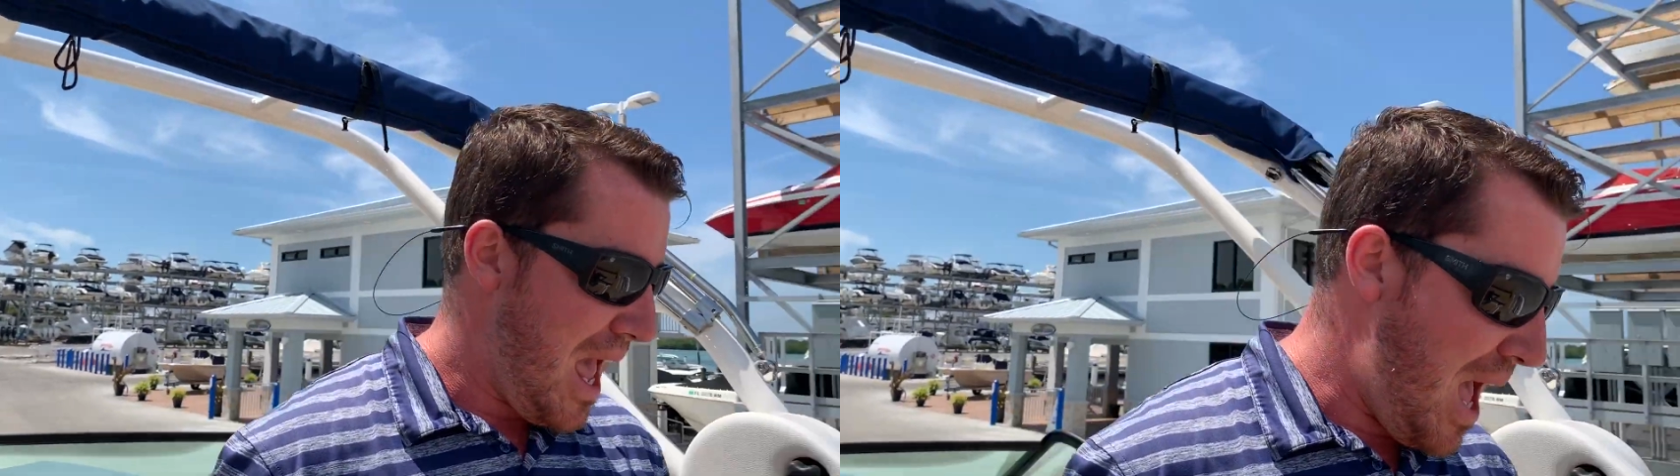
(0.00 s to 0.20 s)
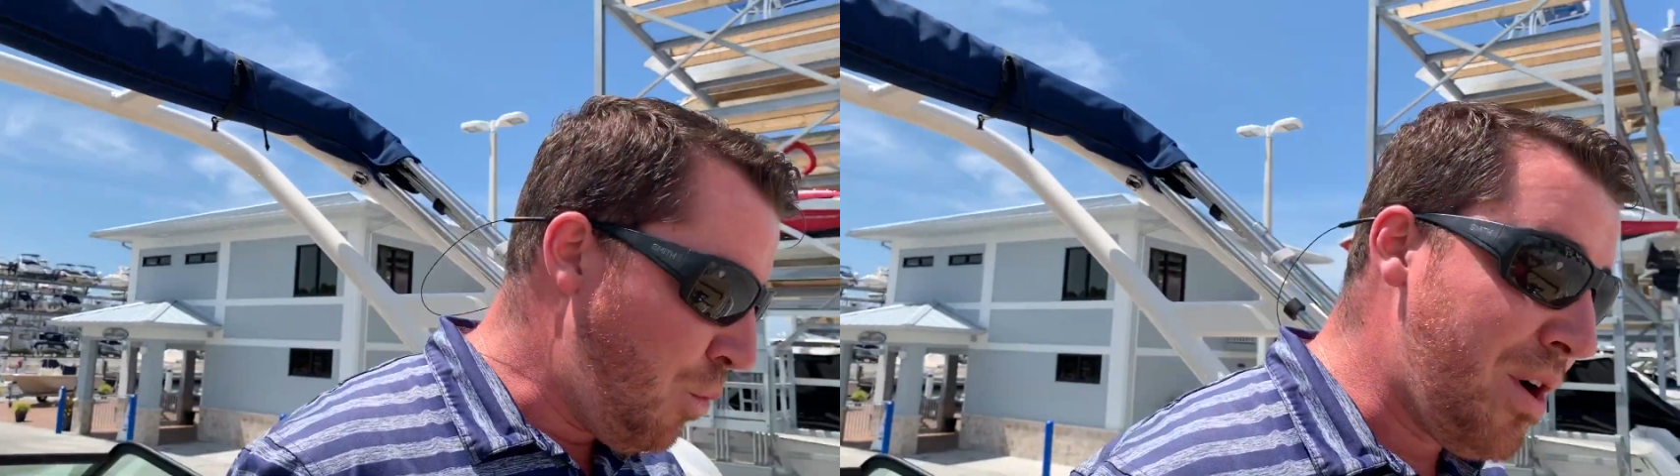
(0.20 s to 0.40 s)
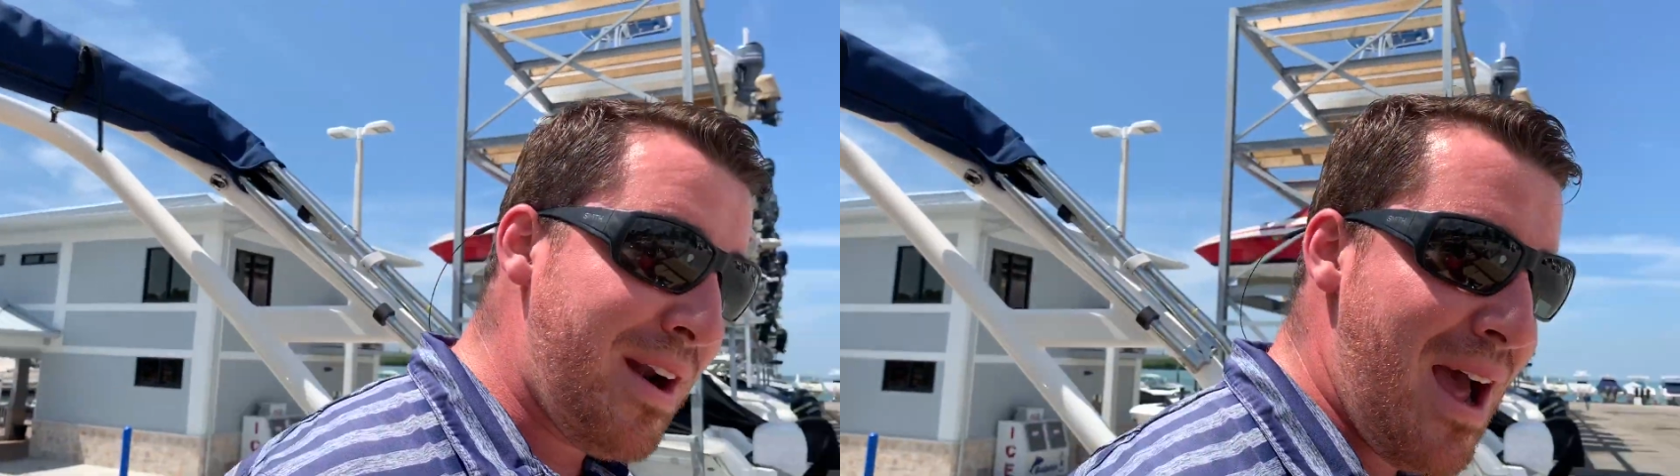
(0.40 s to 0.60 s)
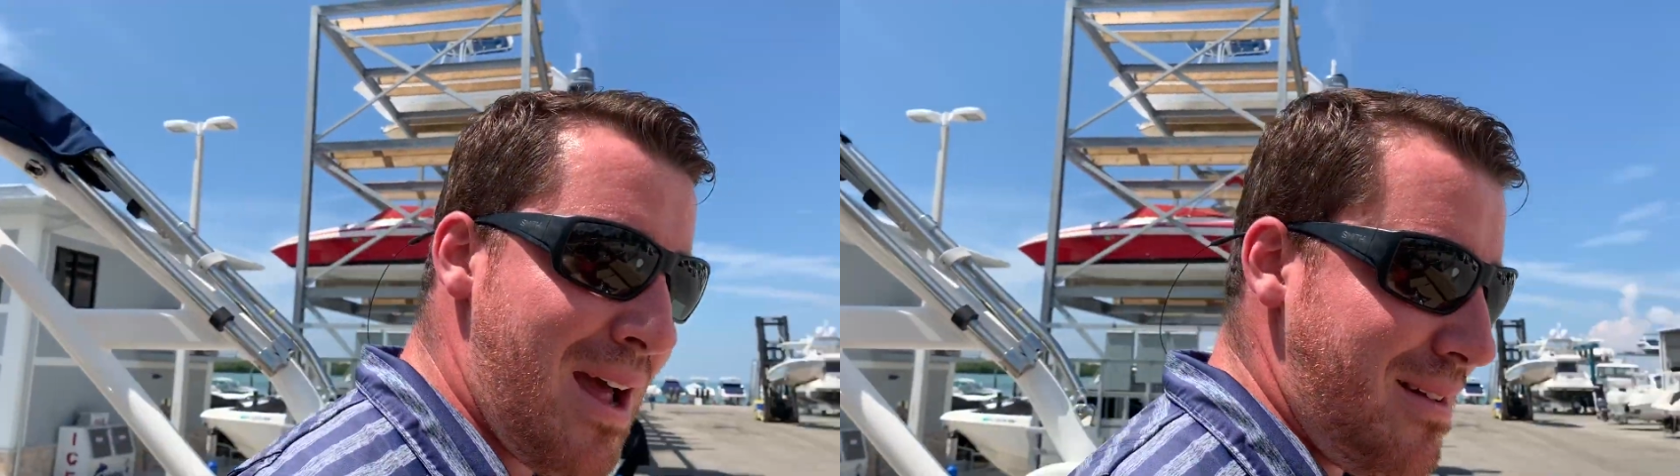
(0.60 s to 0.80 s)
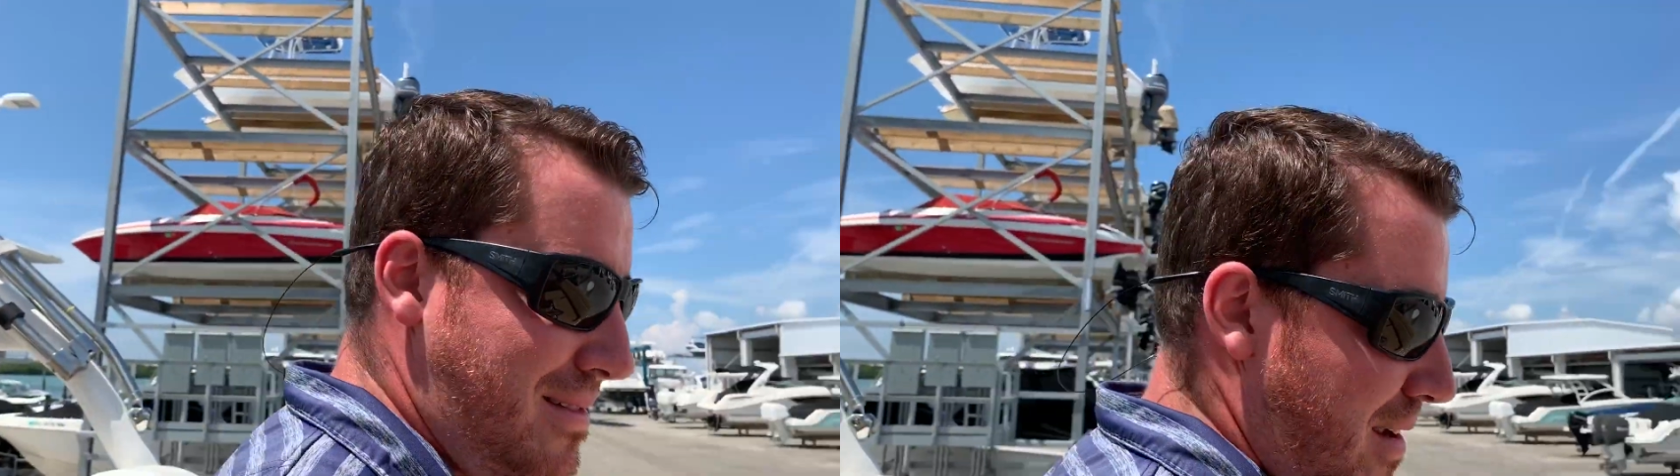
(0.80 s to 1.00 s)
And we're
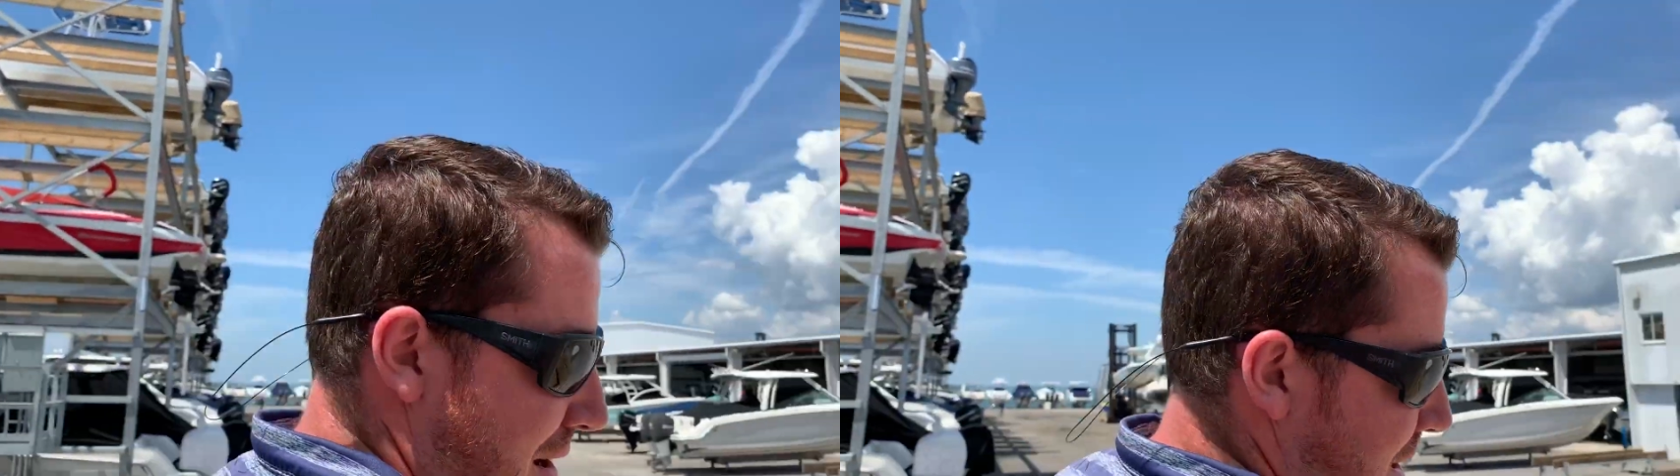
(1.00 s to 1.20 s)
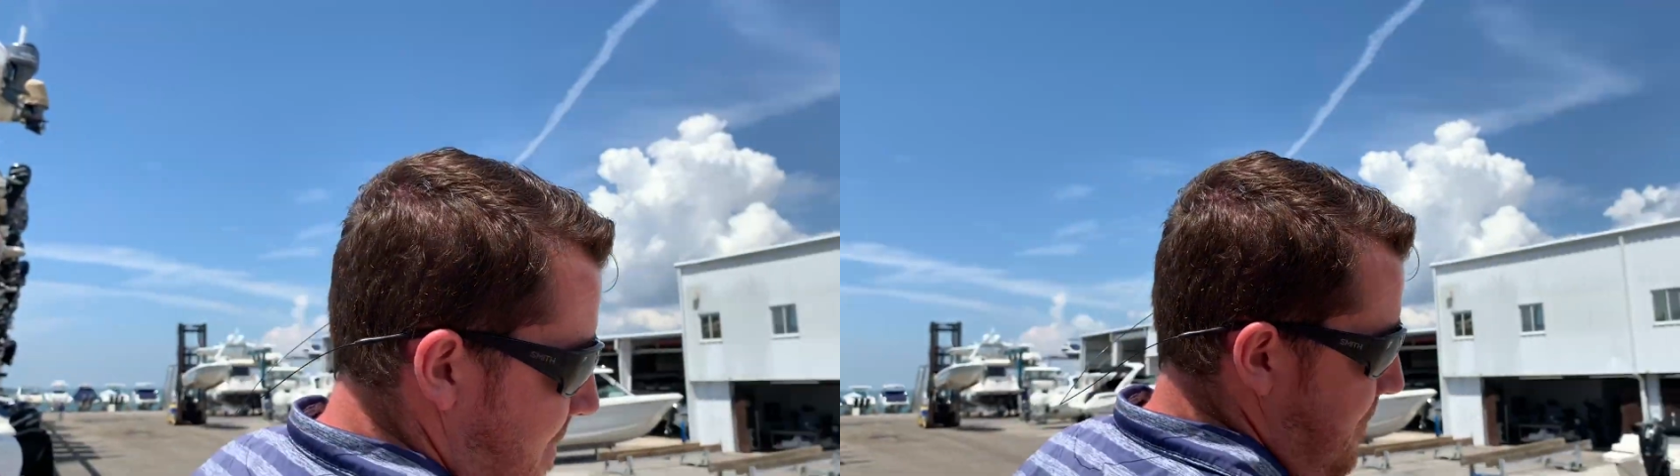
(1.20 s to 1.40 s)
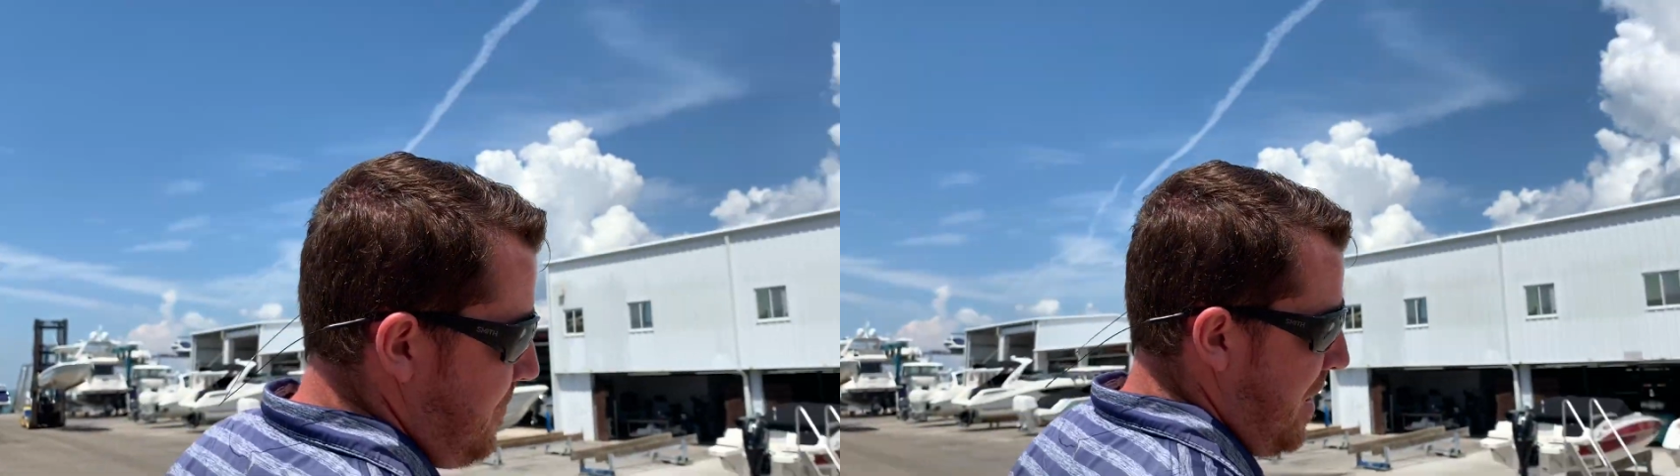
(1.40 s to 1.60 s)
not done.